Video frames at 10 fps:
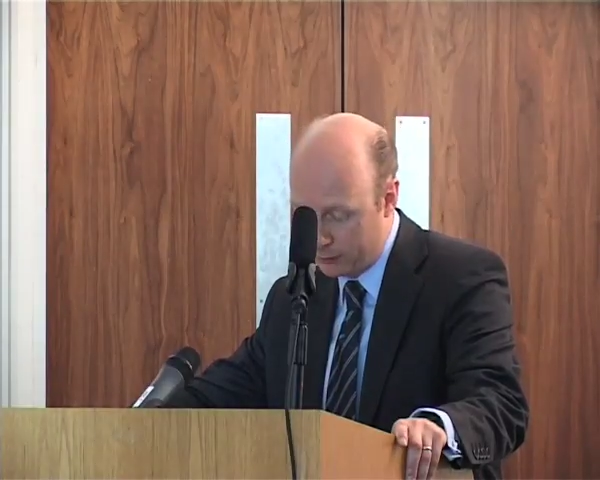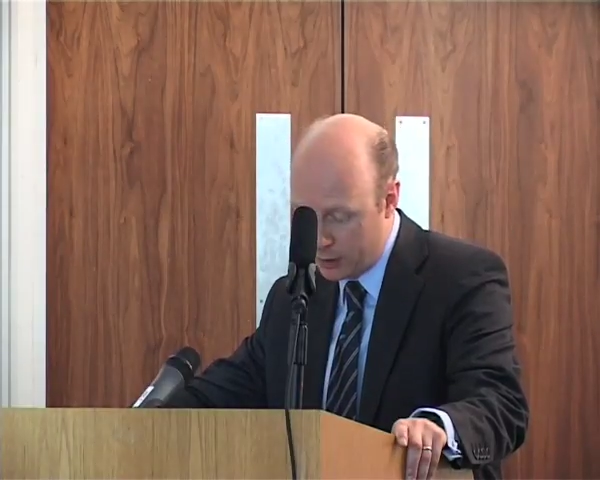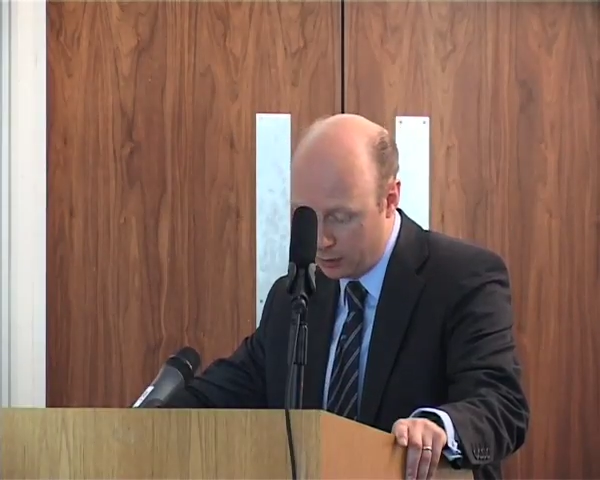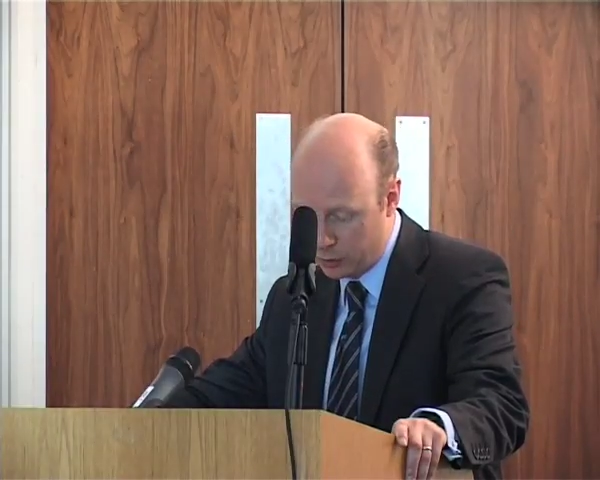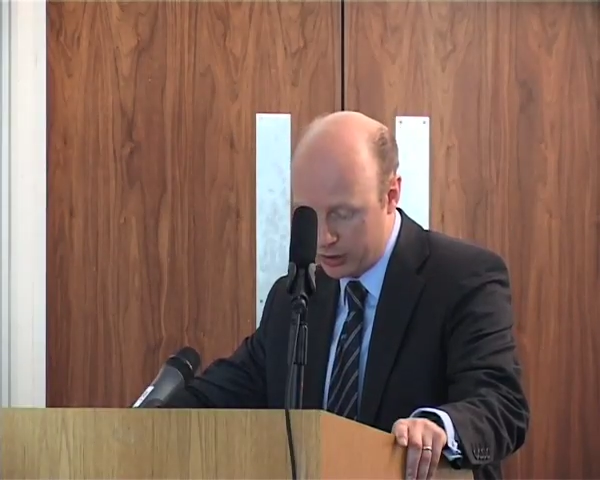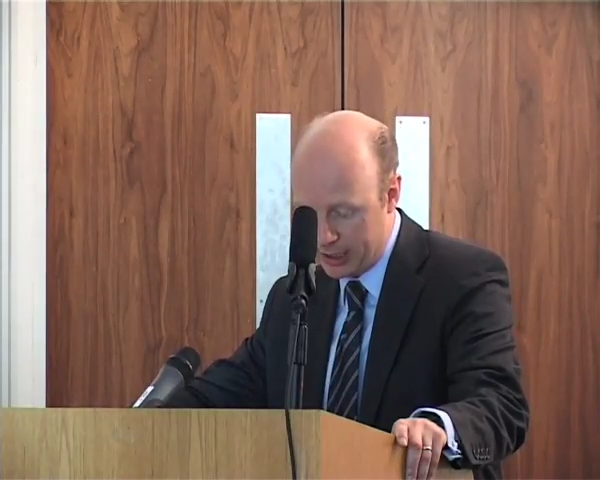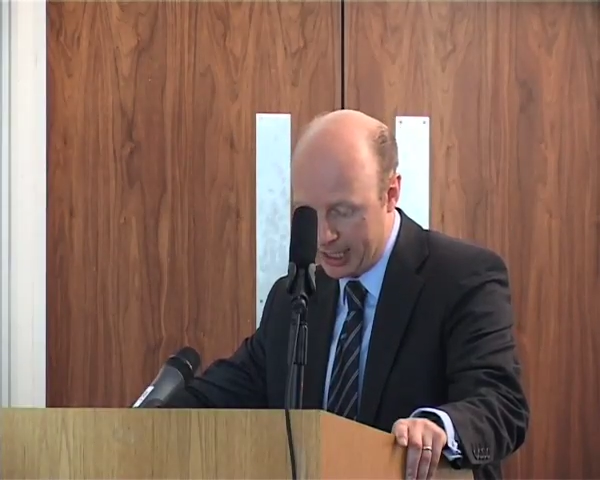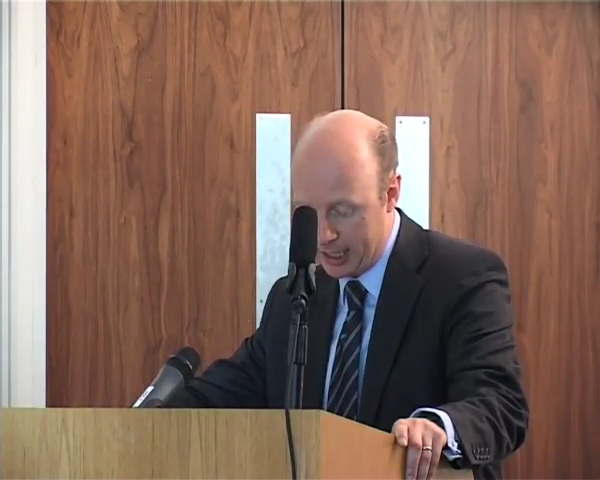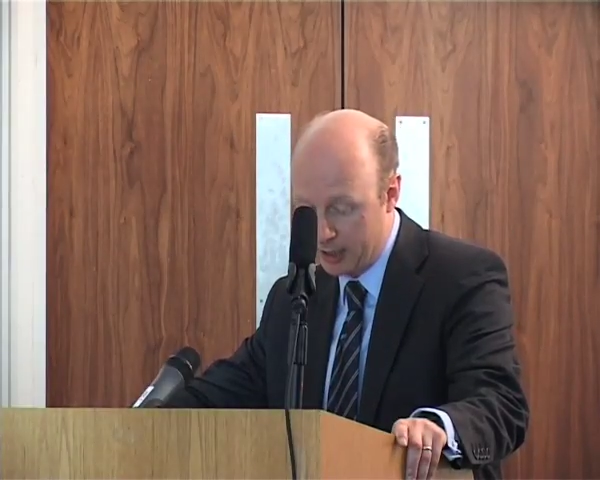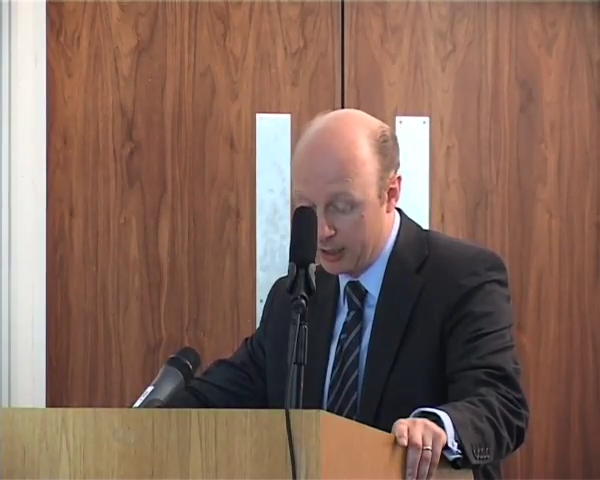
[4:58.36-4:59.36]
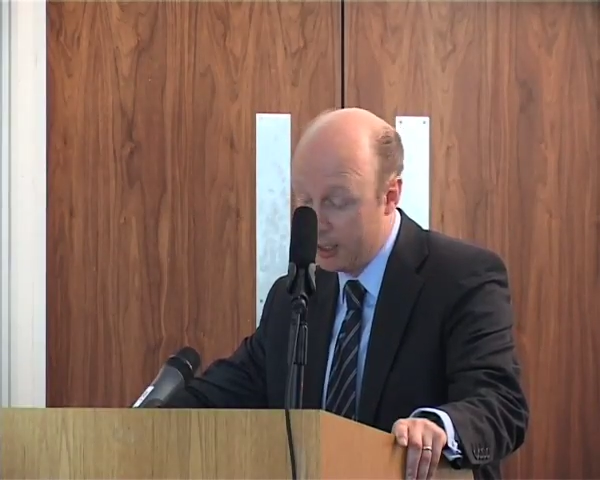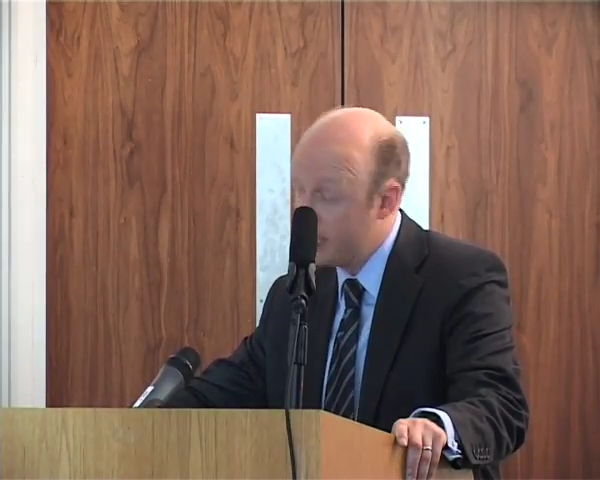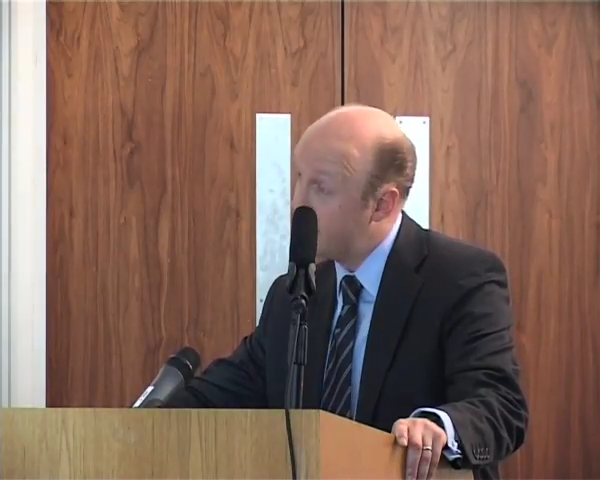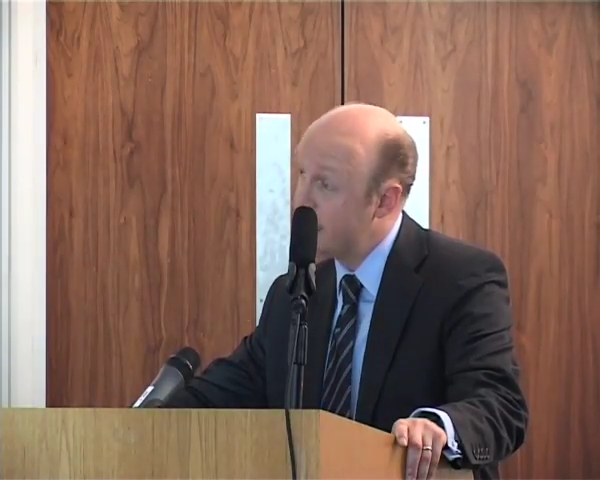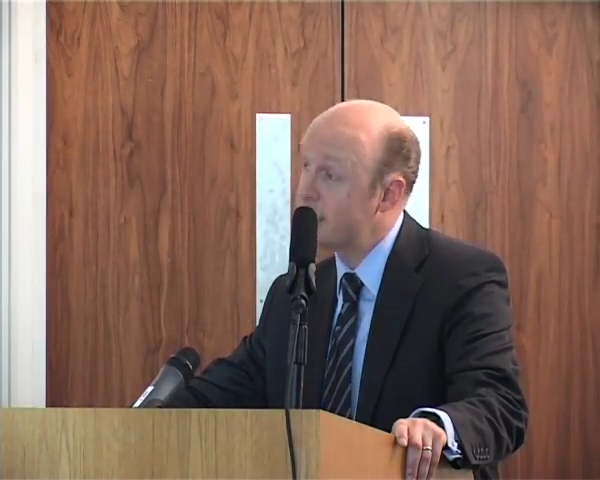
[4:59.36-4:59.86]
of cultures here,
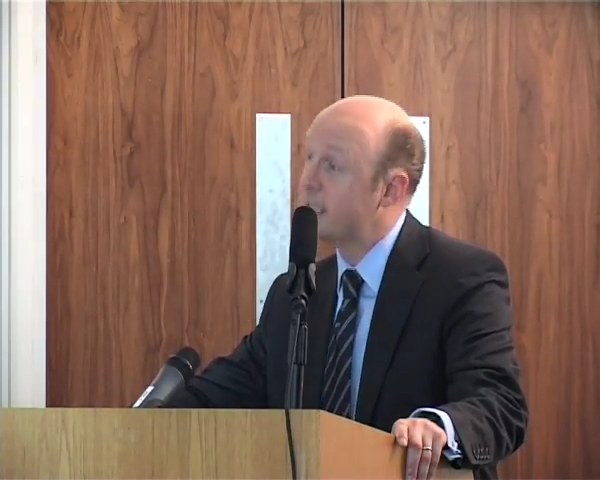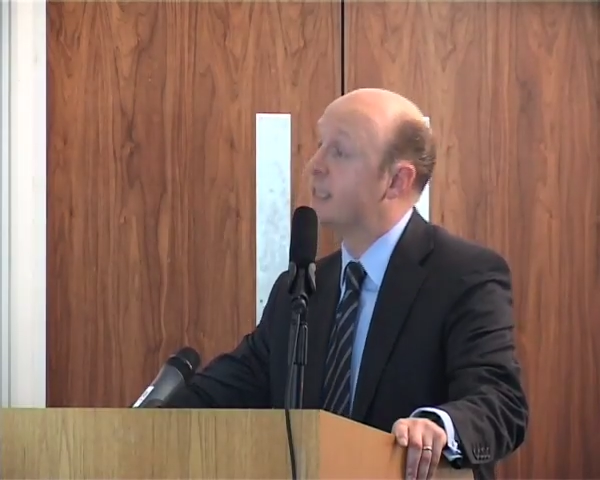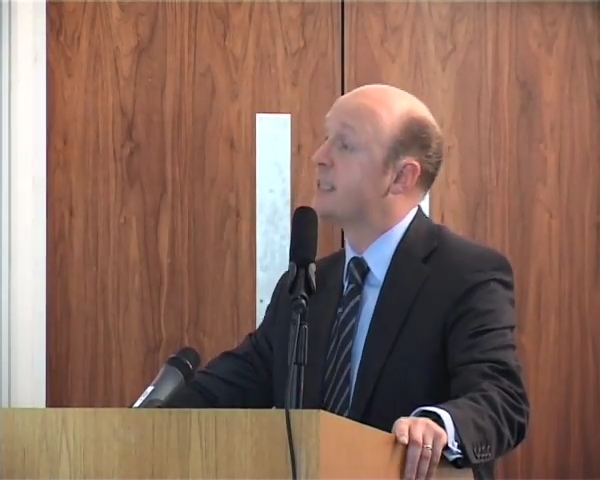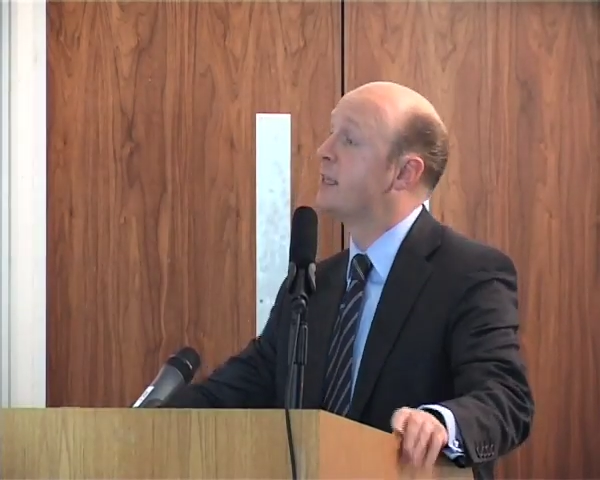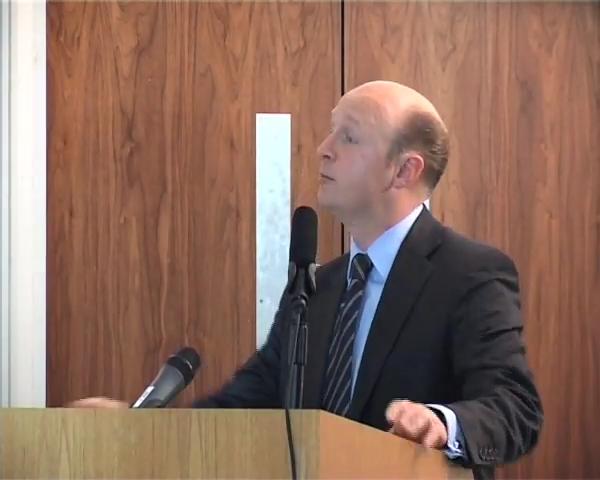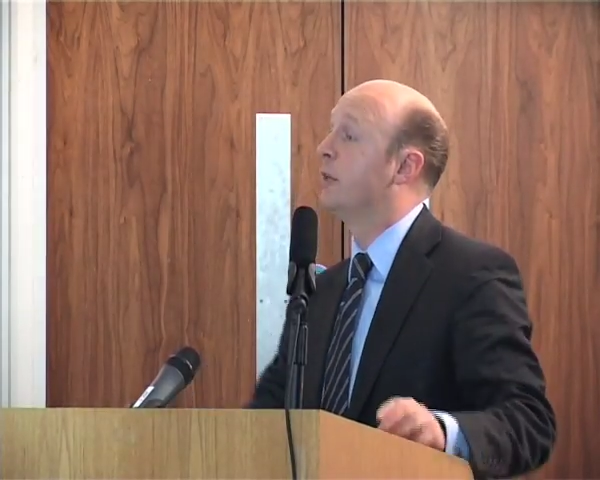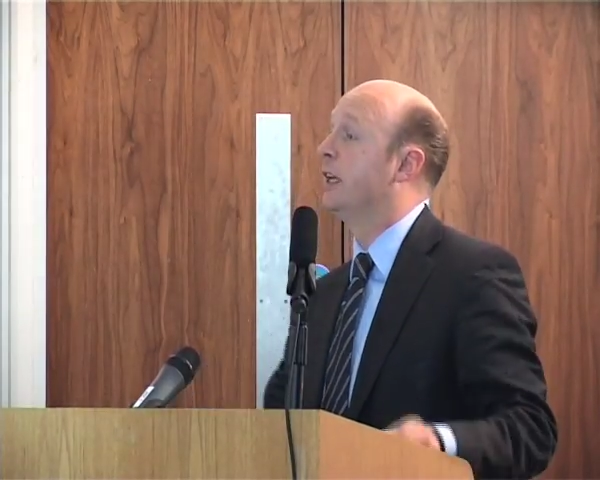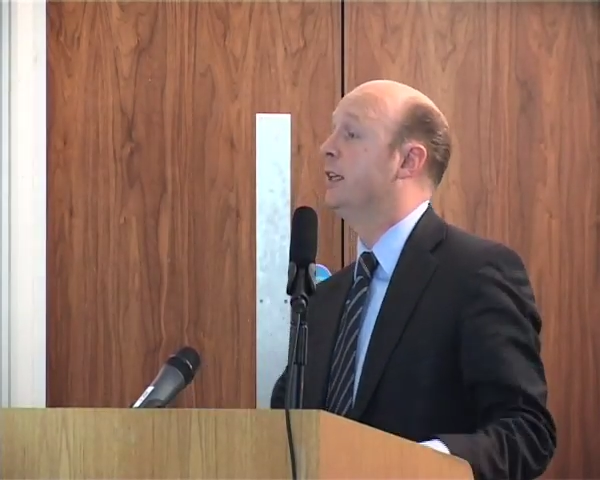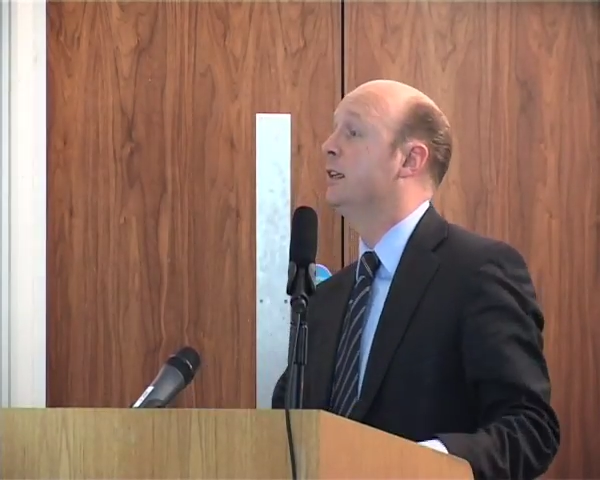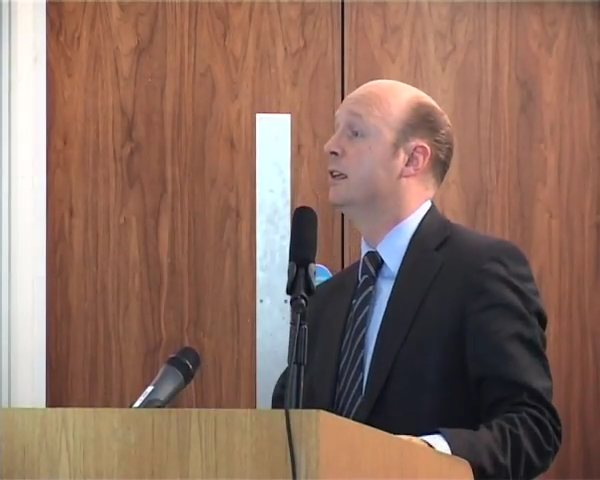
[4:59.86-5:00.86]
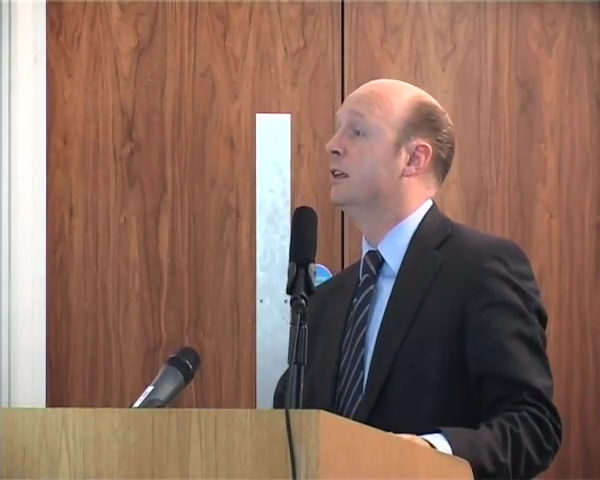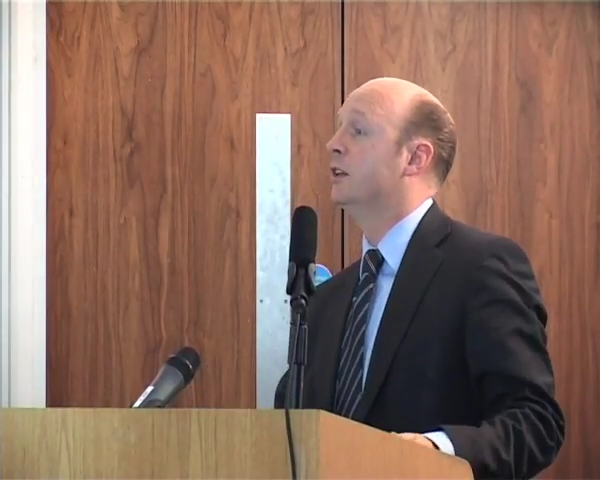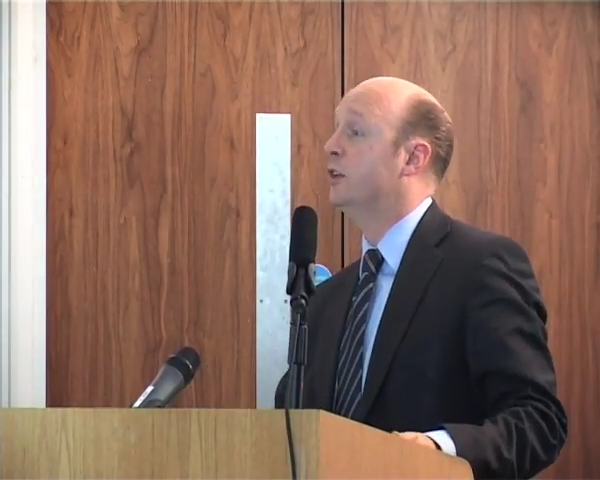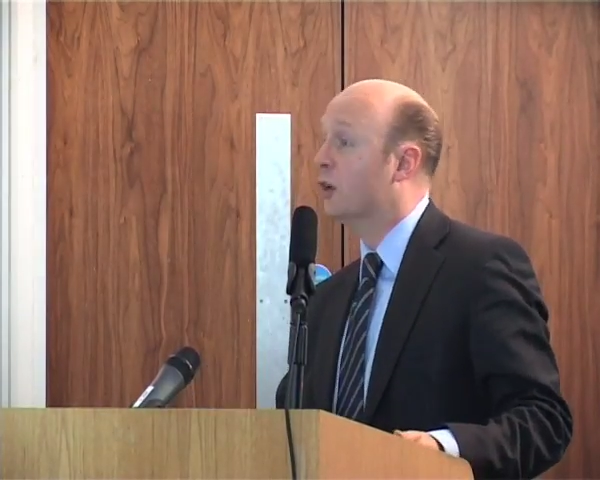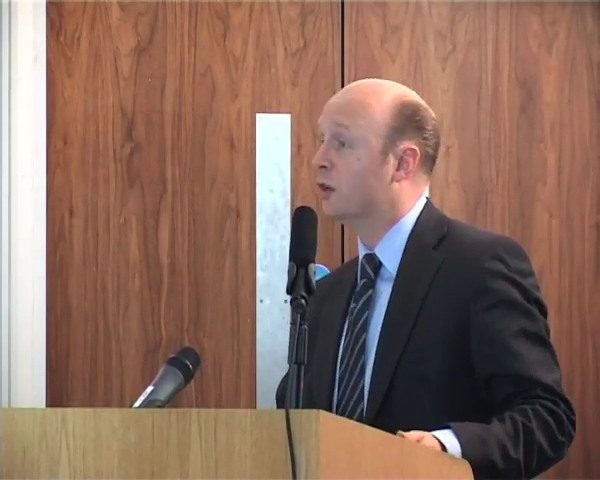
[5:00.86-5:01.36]
this is simply
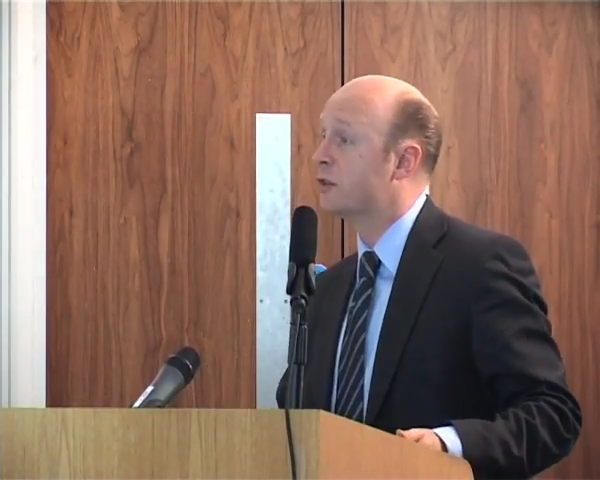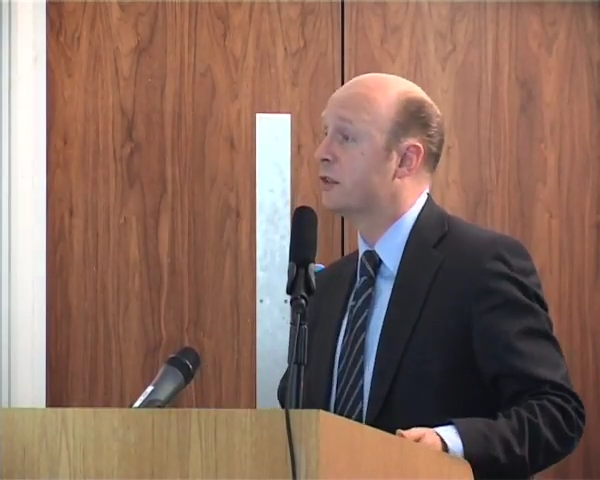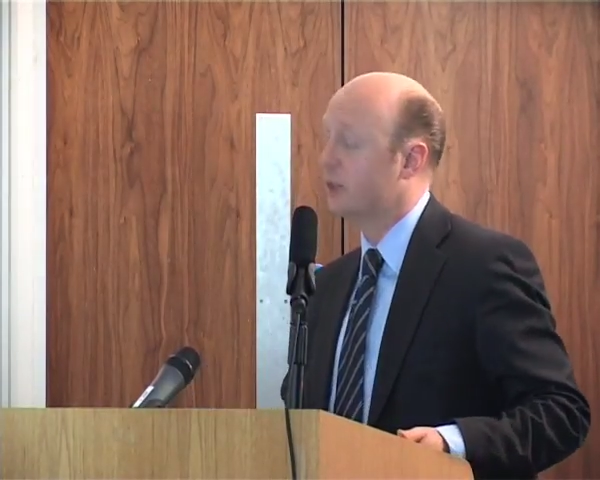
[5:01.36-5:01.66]
not